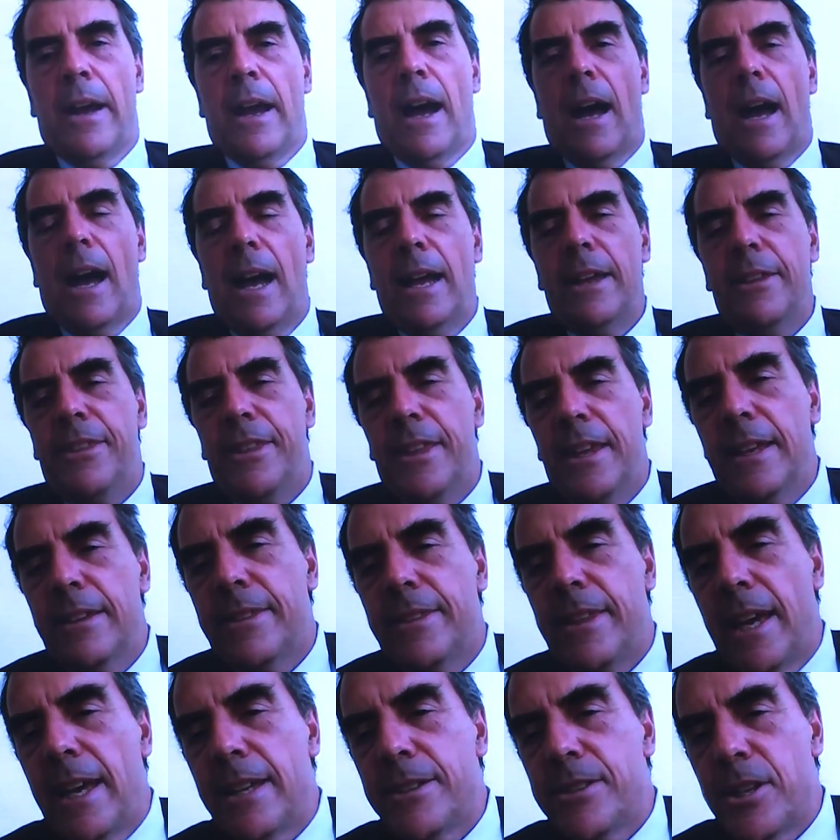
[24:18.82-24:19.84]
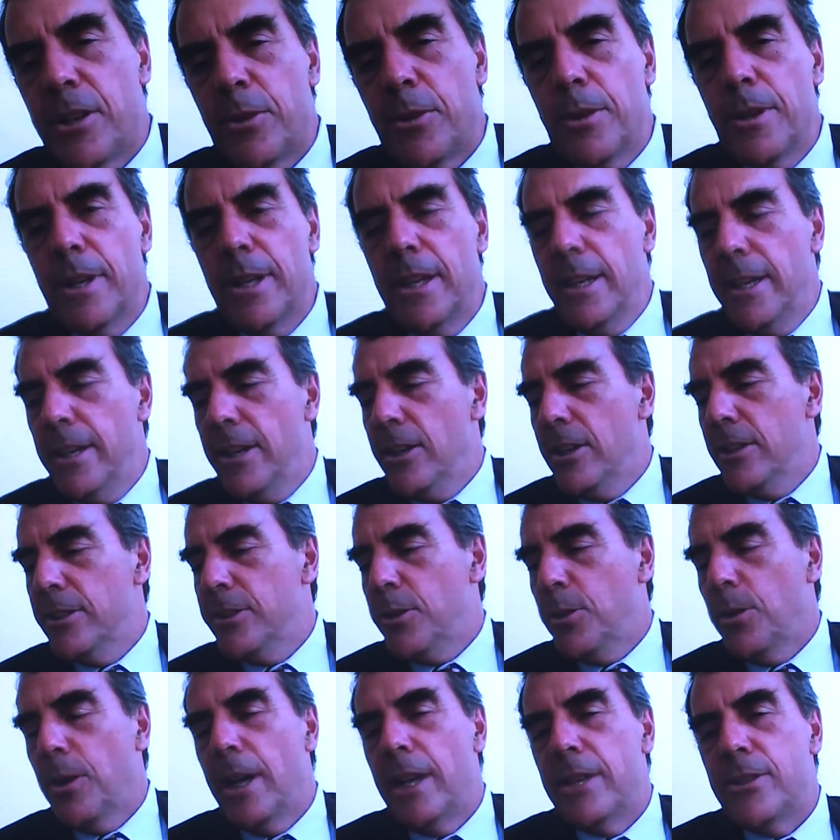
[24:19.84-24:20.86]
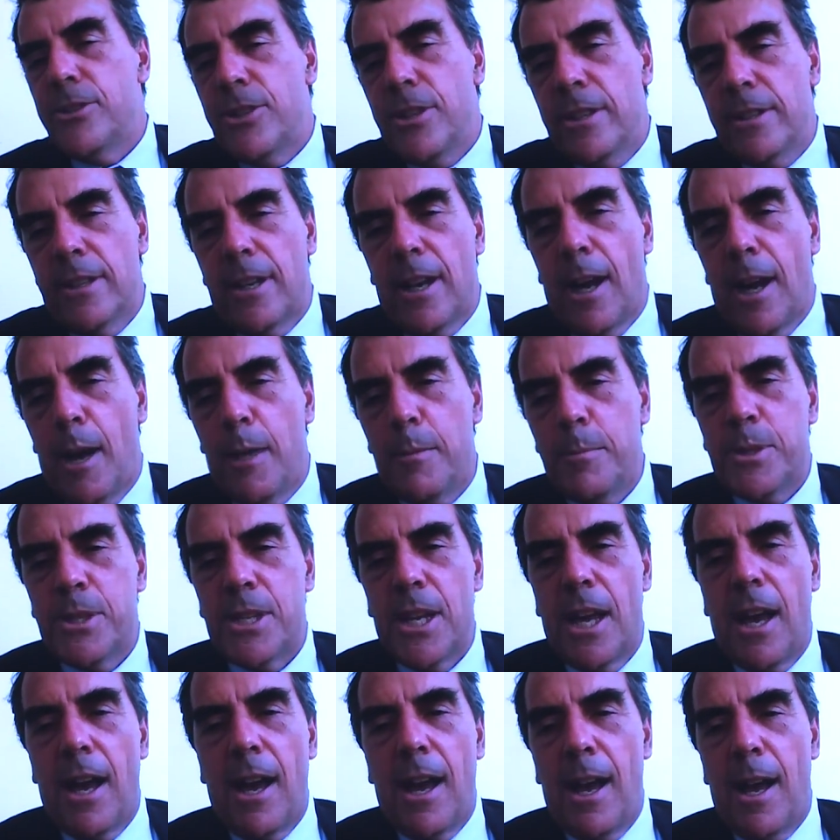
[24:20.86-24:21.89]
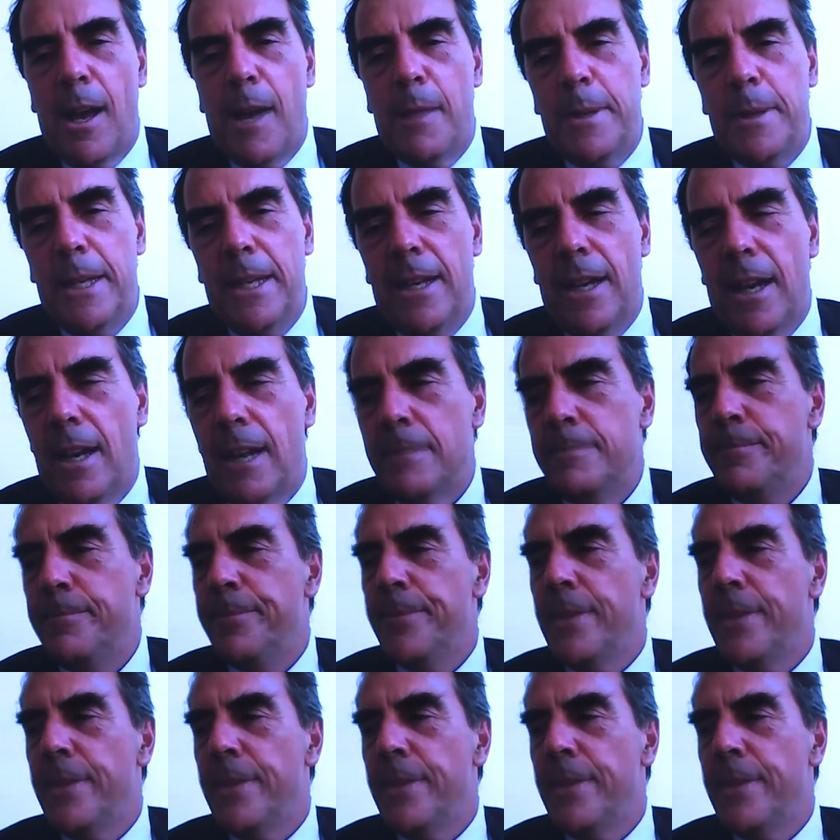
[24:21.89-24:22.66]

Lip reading: I think that's a really good question. Kamsa Hamida.